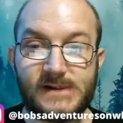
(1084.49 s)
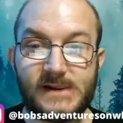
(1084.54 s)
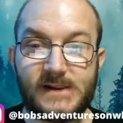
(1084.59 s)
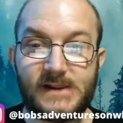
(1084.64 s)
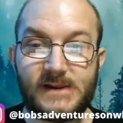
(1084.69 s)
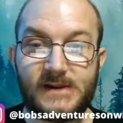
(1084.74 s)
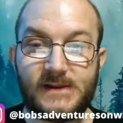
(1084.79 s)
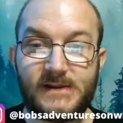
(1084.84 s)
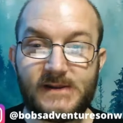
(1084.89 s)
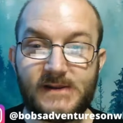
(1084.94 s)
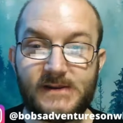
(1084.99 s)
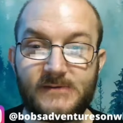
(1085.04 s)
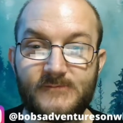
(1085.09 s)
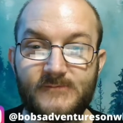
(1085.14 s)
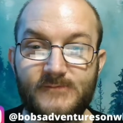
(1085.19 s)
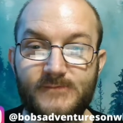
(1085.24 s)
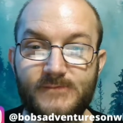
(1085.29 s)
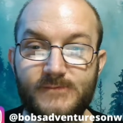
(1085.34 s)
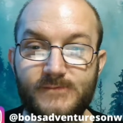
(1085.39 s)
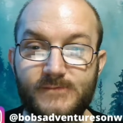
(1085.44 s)

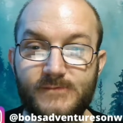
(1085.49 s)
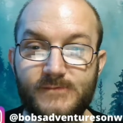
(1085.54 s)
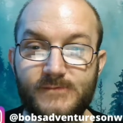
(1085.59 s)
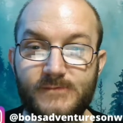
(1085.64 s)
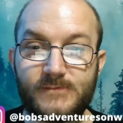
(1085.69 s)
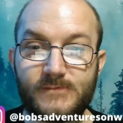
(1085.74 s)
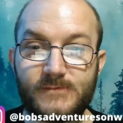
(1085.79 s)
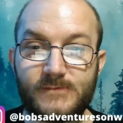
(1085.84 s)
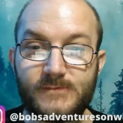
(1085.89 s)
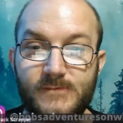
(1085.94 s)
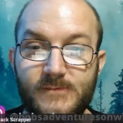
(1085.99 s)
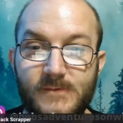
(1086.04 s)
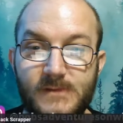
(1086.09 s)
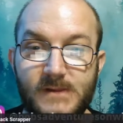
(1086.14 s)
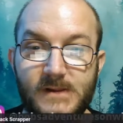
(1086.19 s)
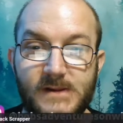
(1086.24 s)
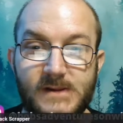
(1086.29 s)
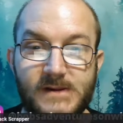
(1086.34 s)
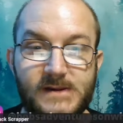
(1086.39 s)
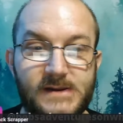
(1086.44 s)
And
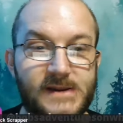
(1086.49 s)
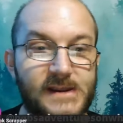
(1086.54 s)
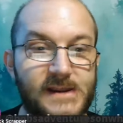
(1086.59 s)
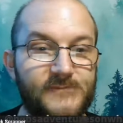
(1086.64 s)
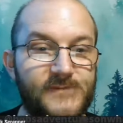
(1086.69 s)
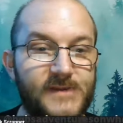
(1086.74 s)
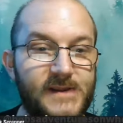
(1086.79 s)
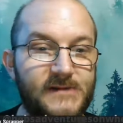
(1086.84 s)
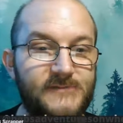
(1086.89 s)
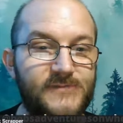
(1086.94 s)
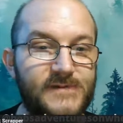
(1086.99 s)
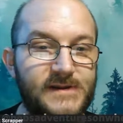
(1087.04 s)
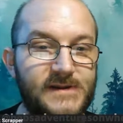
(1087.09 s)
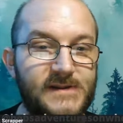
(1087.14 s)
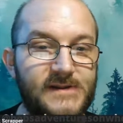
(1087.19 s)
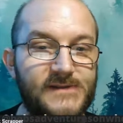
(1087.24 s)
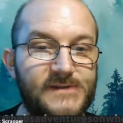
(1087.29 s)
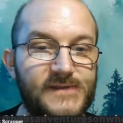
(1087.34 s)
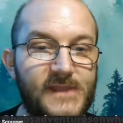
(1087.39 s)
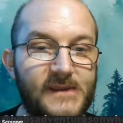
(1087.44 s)
yeah, Van
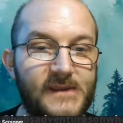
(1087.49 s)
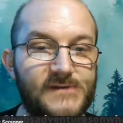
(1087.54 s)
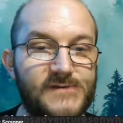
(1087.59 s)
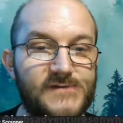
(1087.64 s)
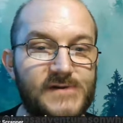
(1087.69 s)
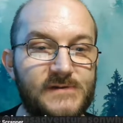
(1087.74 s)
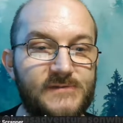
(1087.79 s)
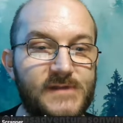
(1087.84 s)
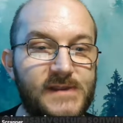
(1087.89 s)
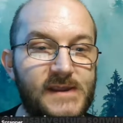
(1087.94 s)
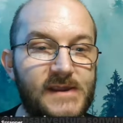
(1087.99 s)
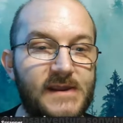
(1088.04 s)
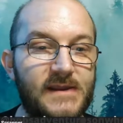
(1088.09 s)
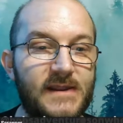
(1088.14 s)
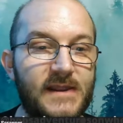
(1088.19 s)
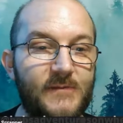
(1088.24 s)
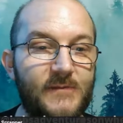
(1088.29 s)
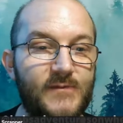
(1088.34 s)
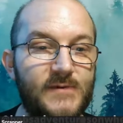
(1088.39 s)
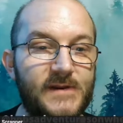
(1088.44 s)
Vita's live stream, yeah,
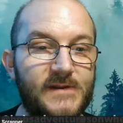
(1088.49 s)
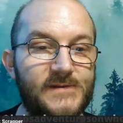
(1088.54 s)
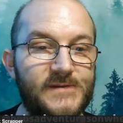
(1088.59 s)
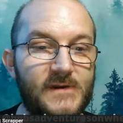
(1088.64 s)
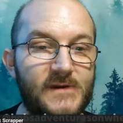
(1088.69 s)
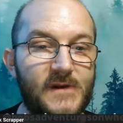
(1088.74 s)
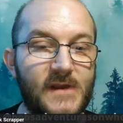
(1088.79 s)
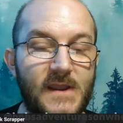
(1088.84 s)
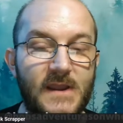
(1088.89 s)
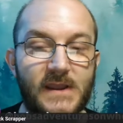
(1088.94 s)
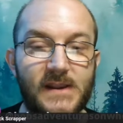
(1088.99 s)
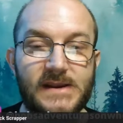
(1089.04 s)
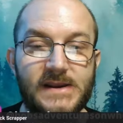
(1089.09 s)
a couple days ago.